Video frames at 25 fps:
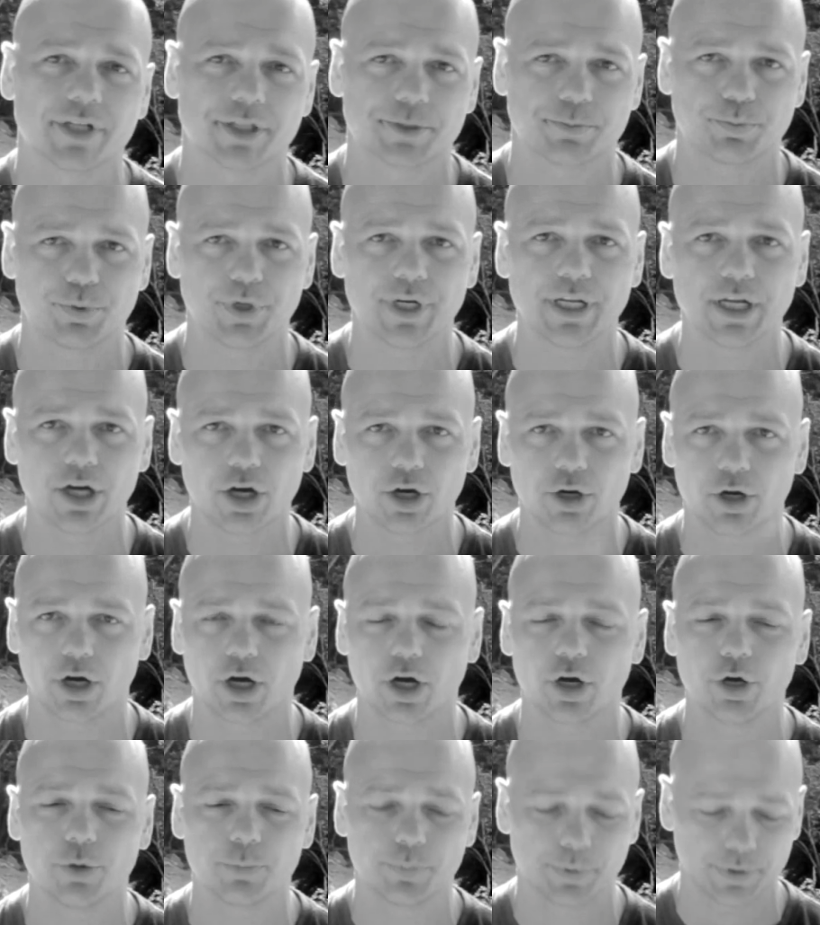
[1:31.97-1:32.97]
It's pretty
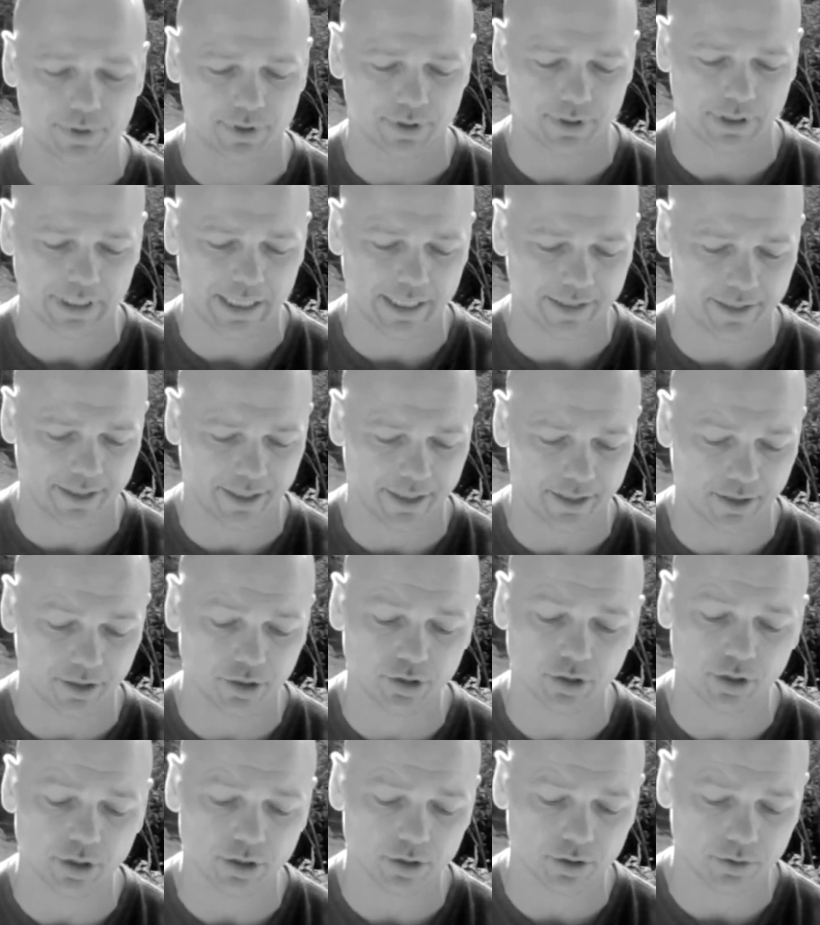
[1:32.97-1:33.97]
open slather. And I
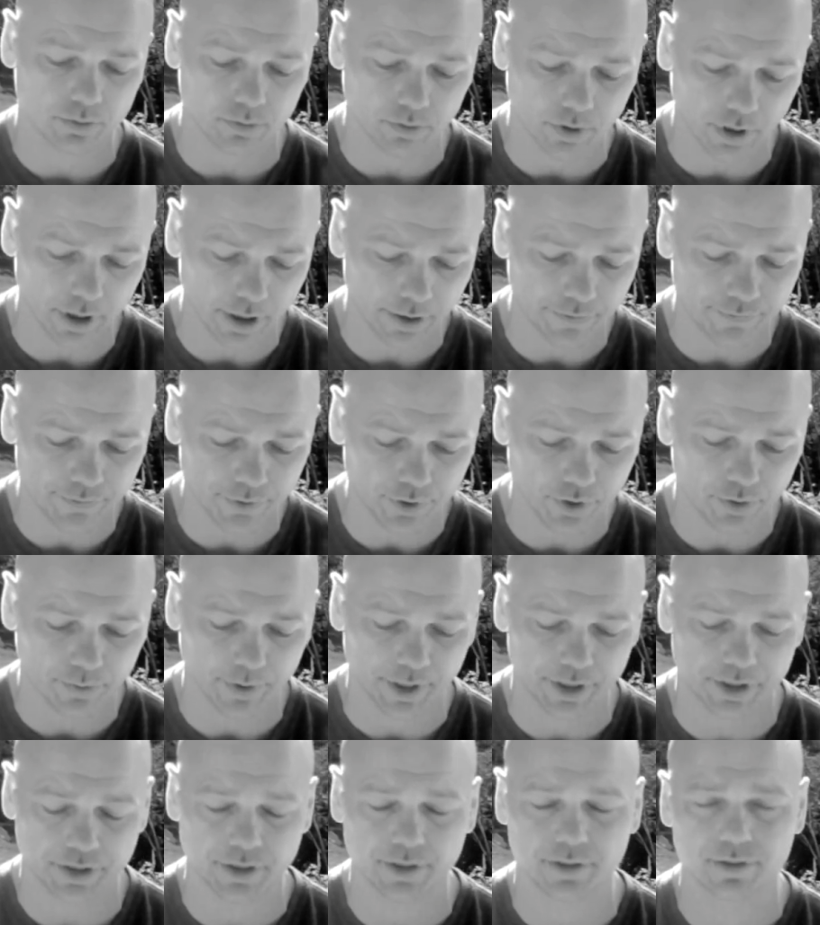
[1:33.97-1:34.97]
have got quite a few
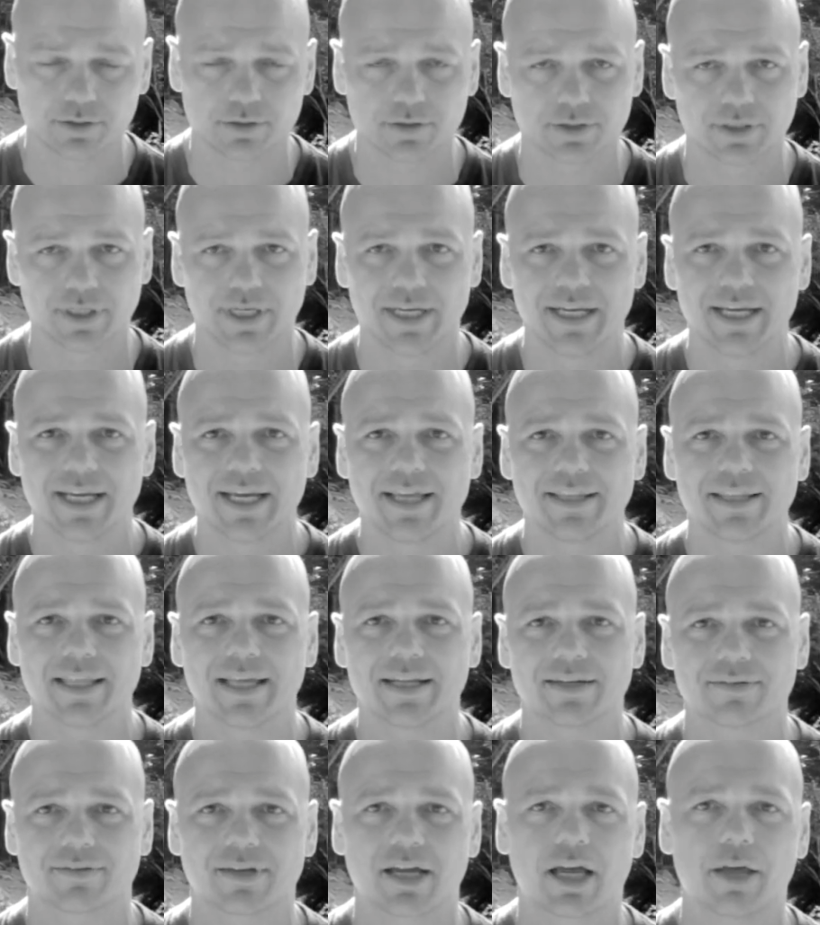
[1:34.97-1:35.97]
questions
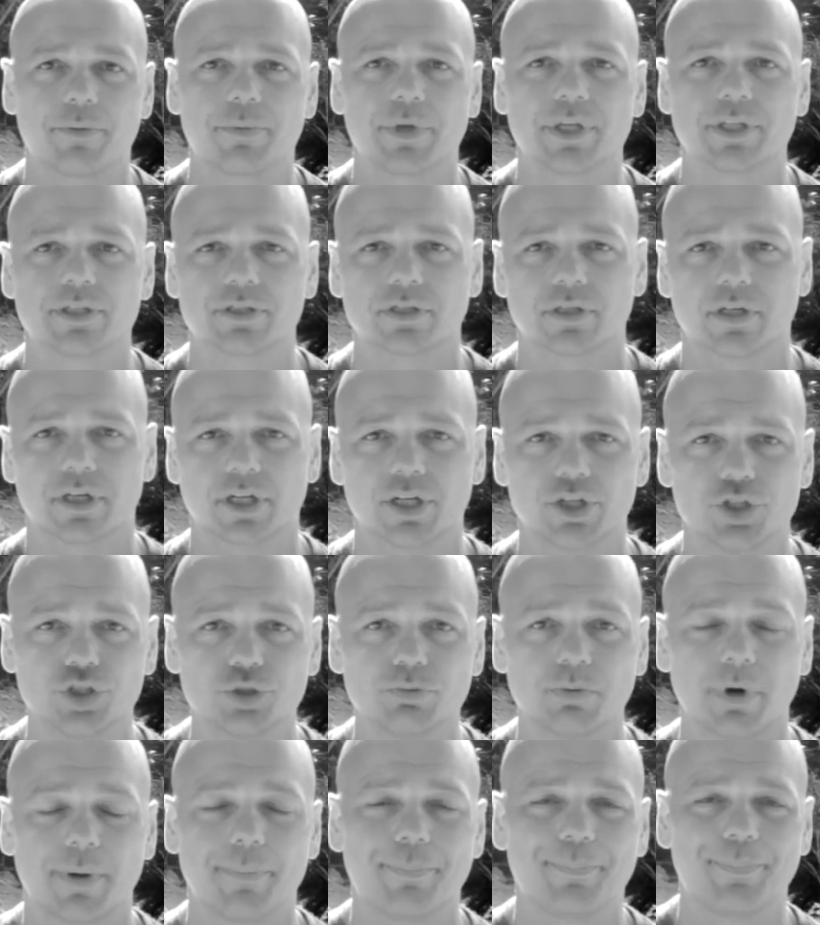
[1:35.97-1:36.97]
that have come in. So I'm gonna
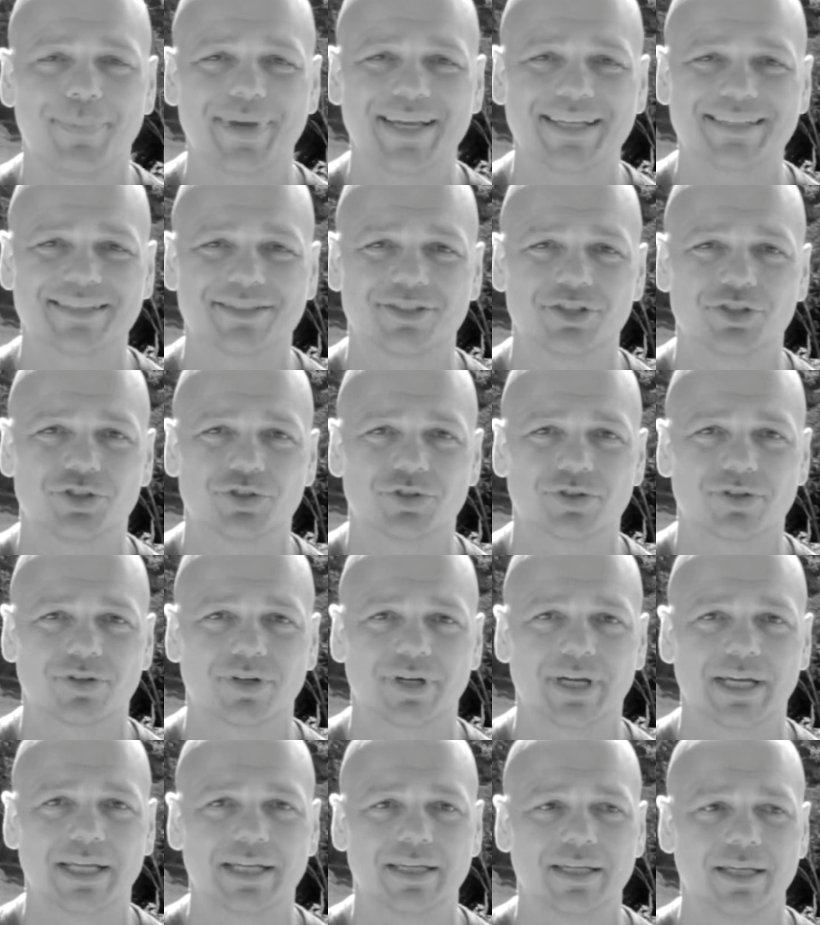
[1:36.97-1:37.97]
do my best to
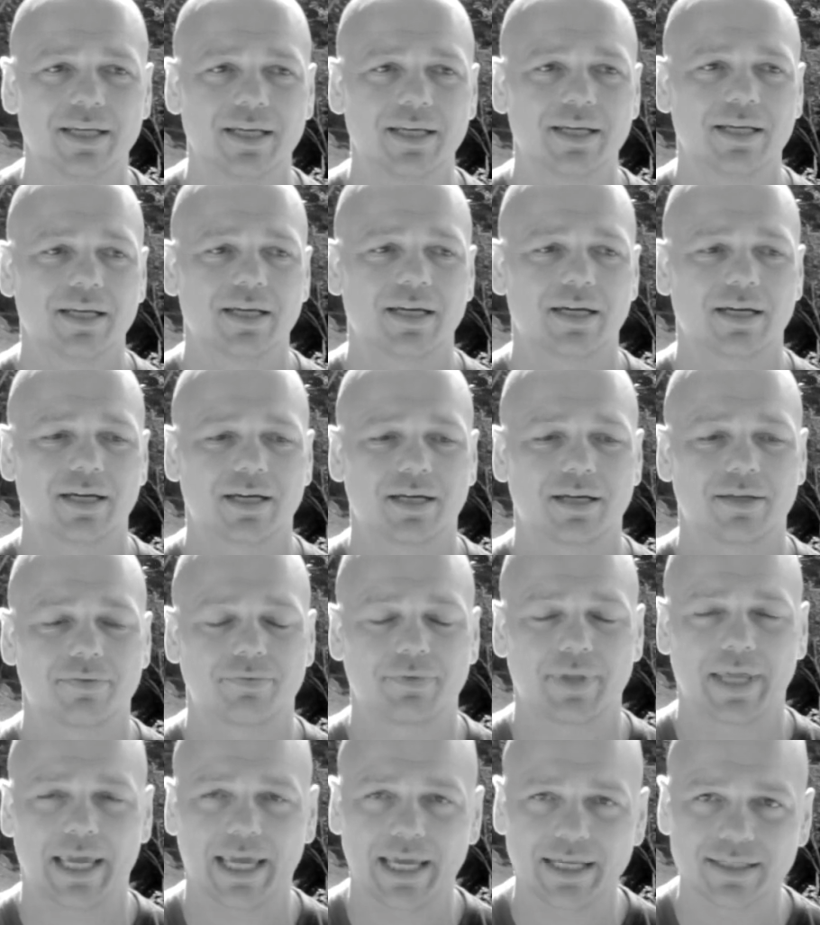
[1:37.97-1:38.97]
try and
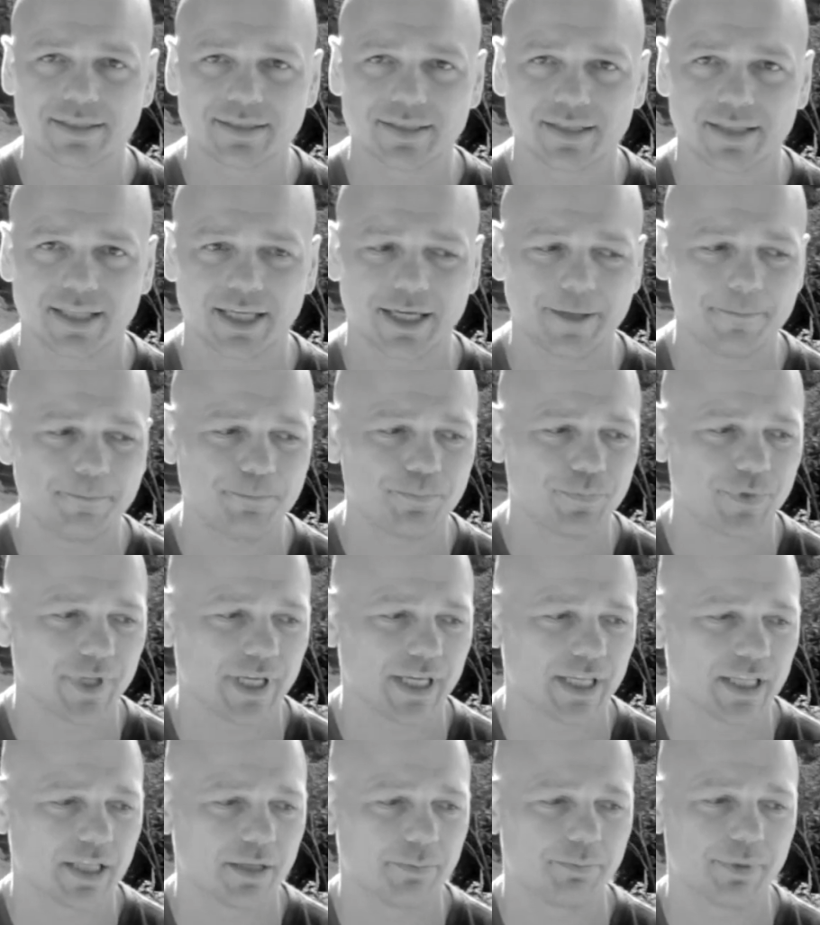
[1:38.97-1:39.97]
um, answer them
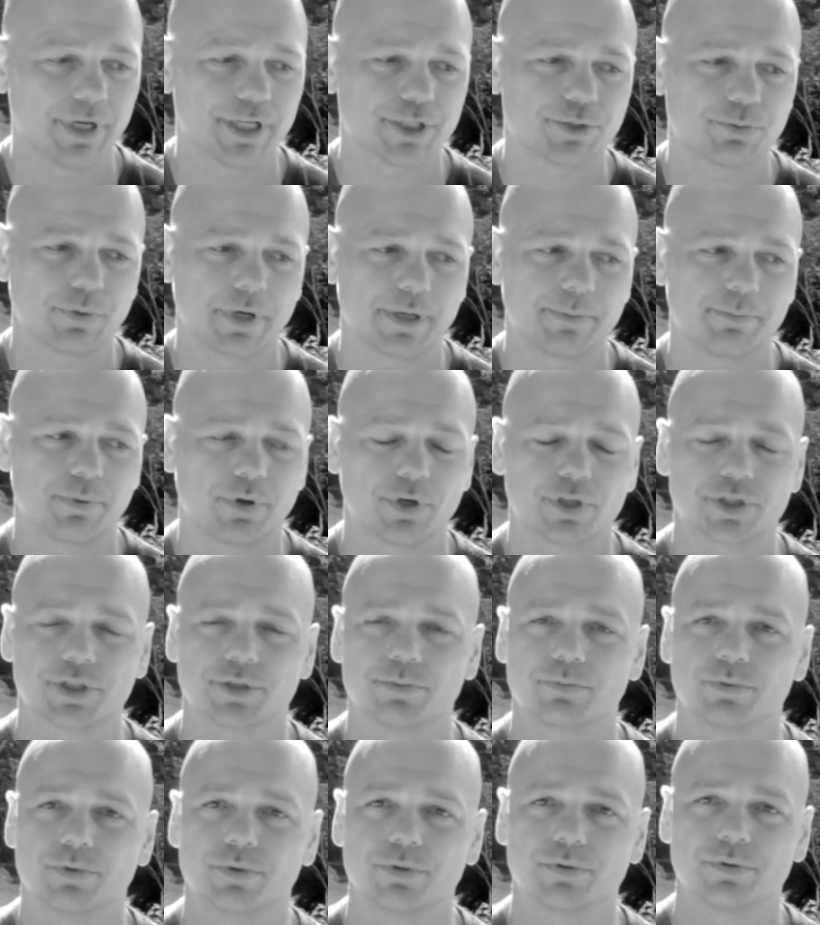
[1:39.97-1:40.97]
in the best way
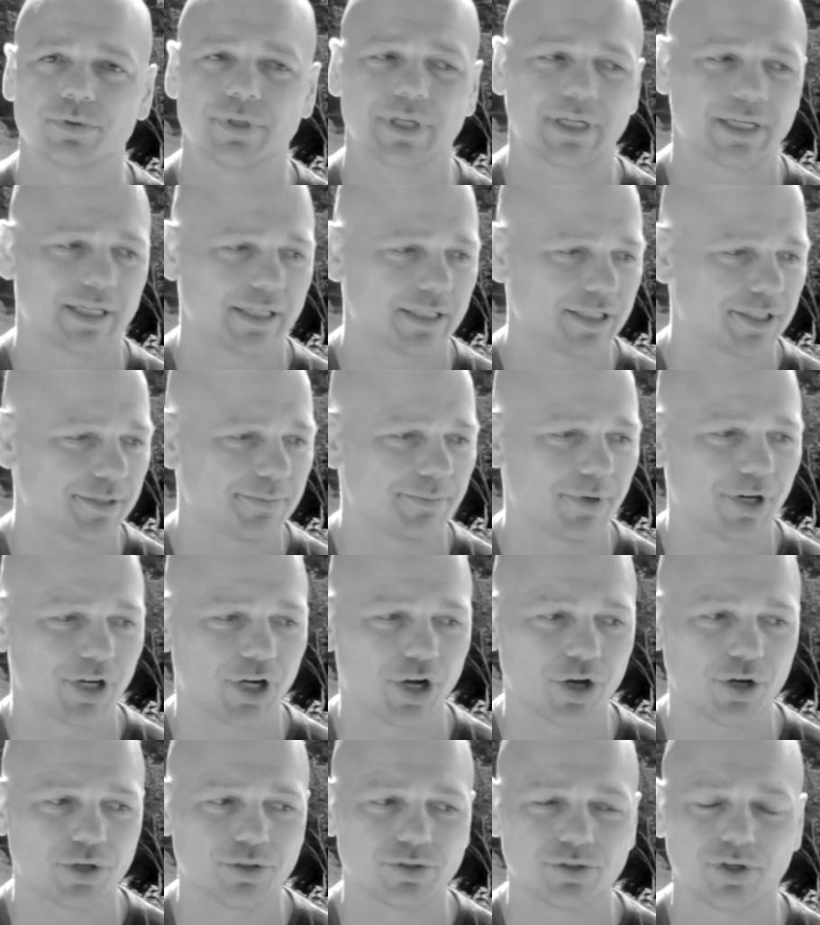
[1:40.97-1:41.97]
possible and to
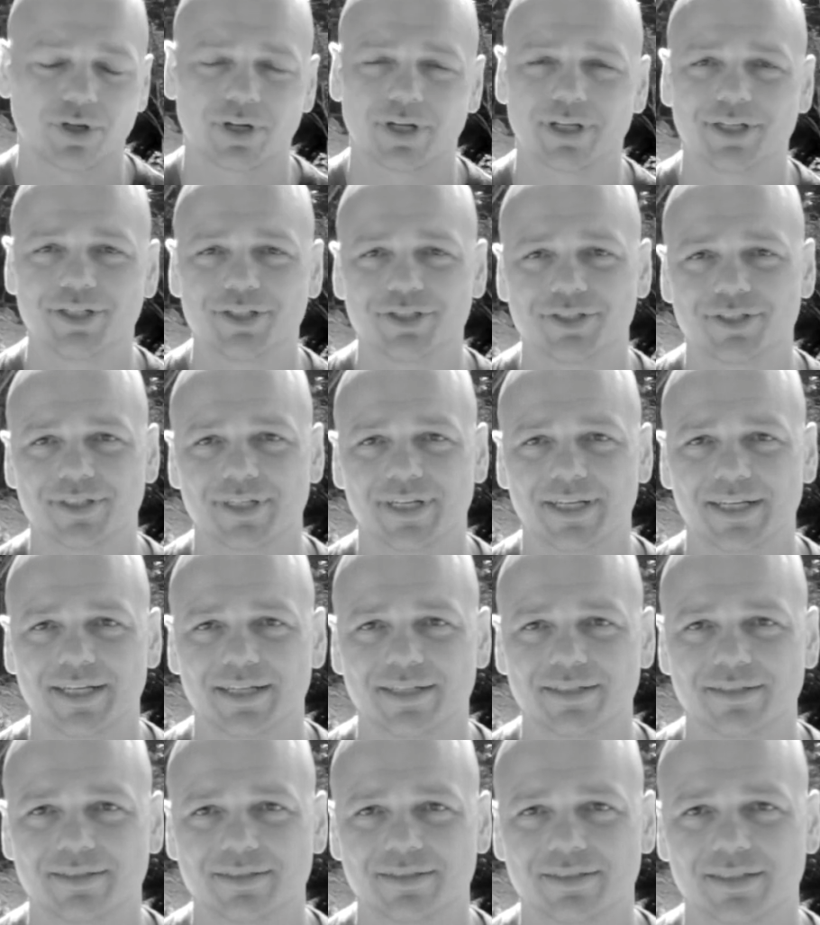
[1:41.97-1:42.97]
my own knowledge
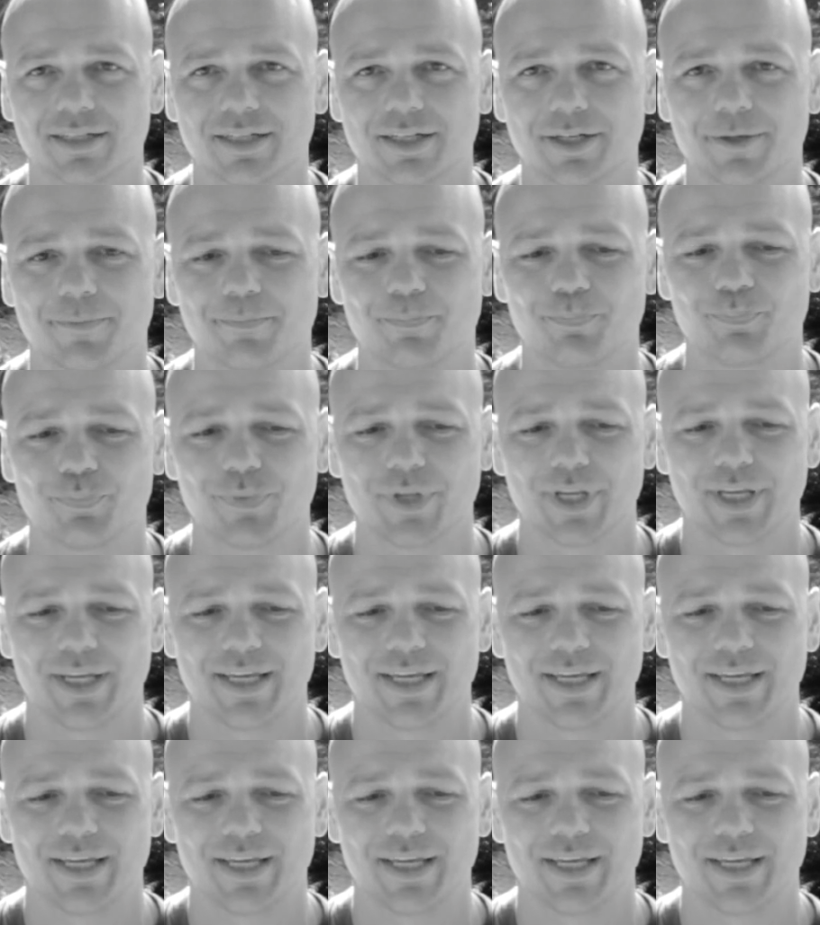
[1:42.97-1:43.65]
and um,